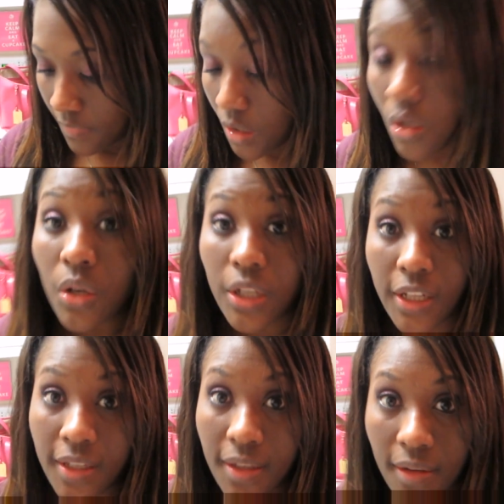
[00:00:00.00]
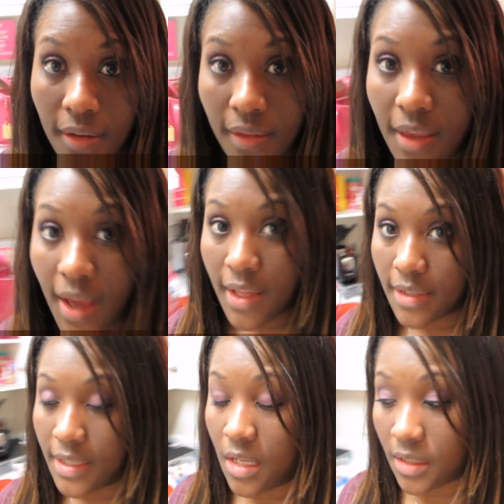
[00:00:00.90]
Coconut,
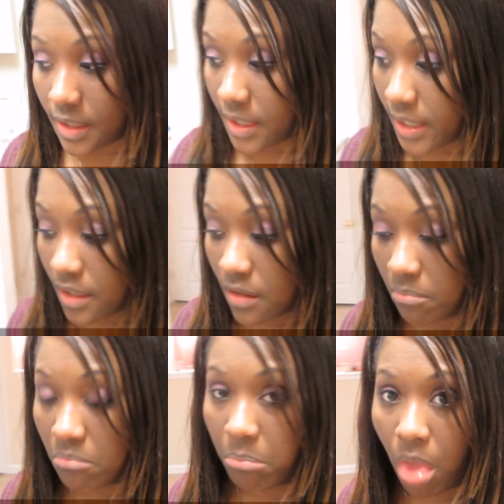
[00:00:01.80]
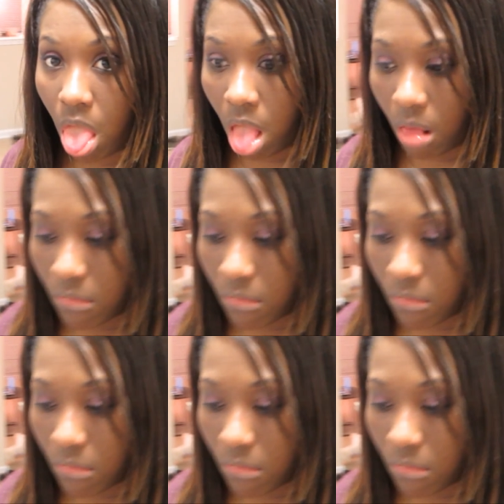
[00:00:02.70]
that tasted like bleh.